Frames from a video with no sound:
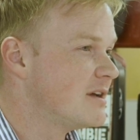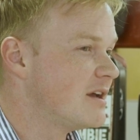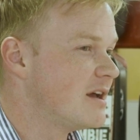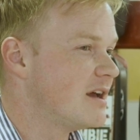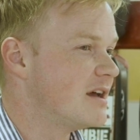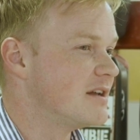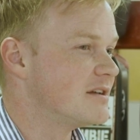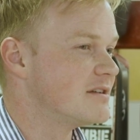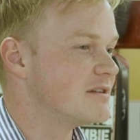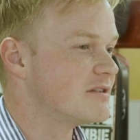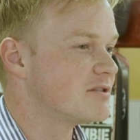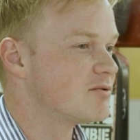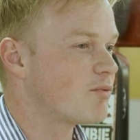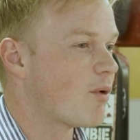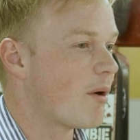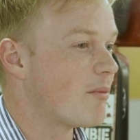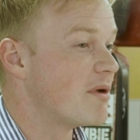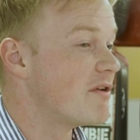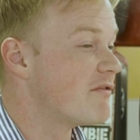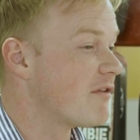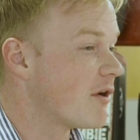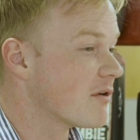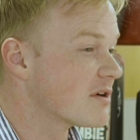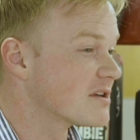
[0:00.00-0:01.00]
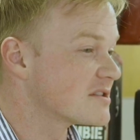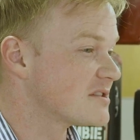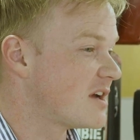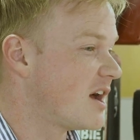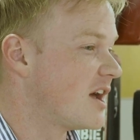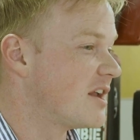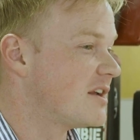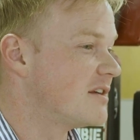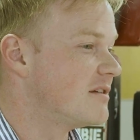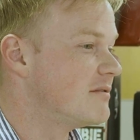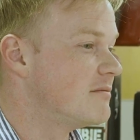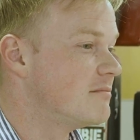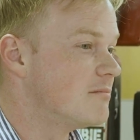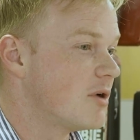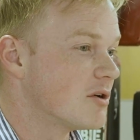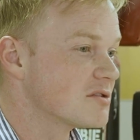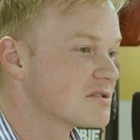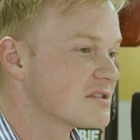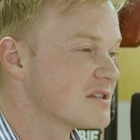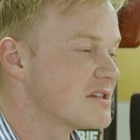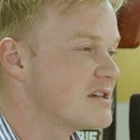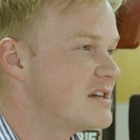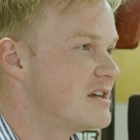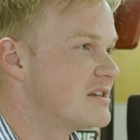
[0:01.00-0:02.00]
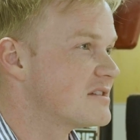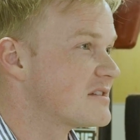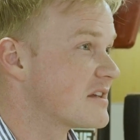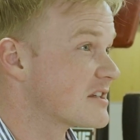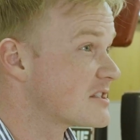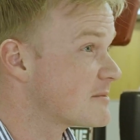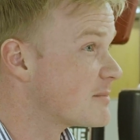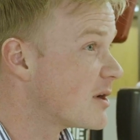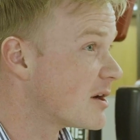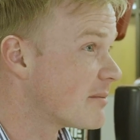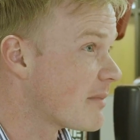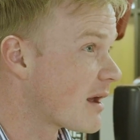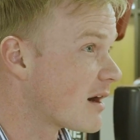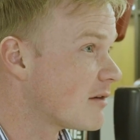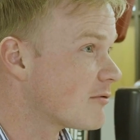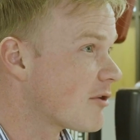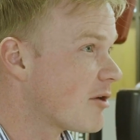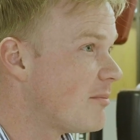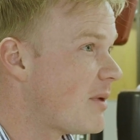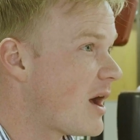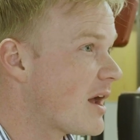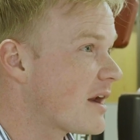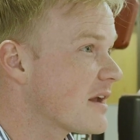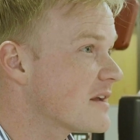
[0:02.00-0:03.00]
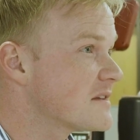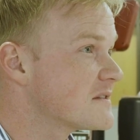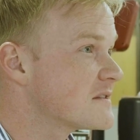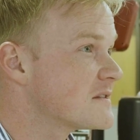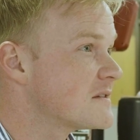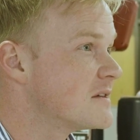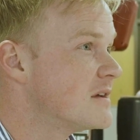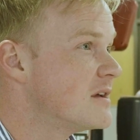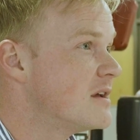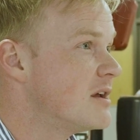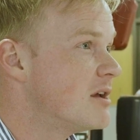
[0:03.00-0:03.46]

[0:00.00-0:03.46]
And what we focus on mostly is experimental robotics,